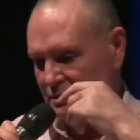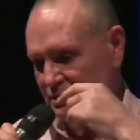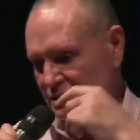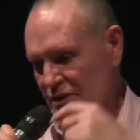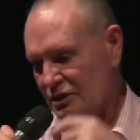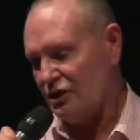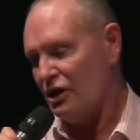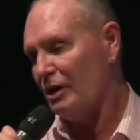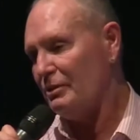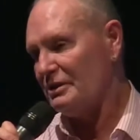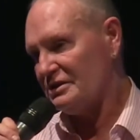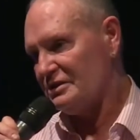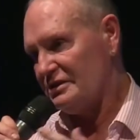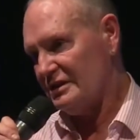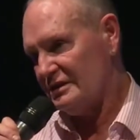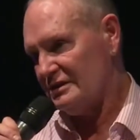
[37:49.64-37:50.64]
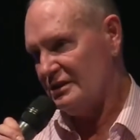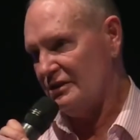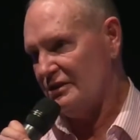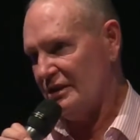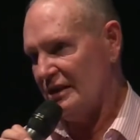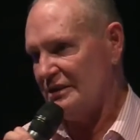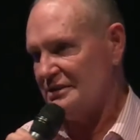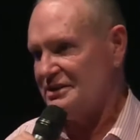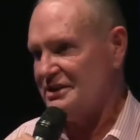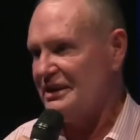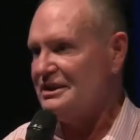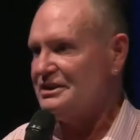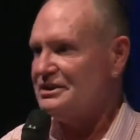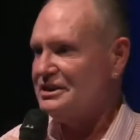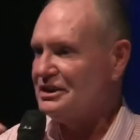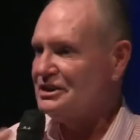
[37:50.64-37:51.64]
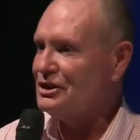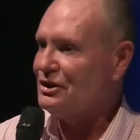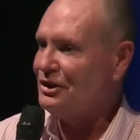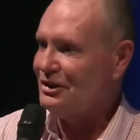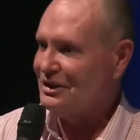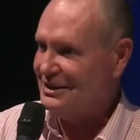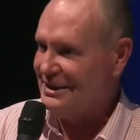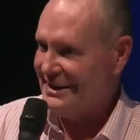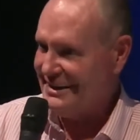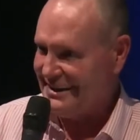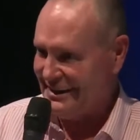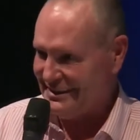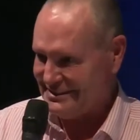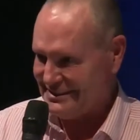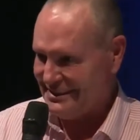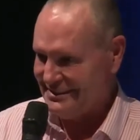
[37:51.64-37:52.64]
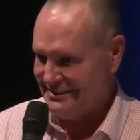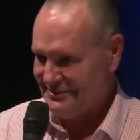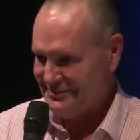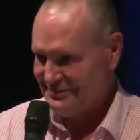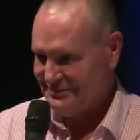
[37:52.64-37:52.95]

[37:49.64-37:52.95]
So the cop says, look, I'll see you 6 o'clock at night, Gaza.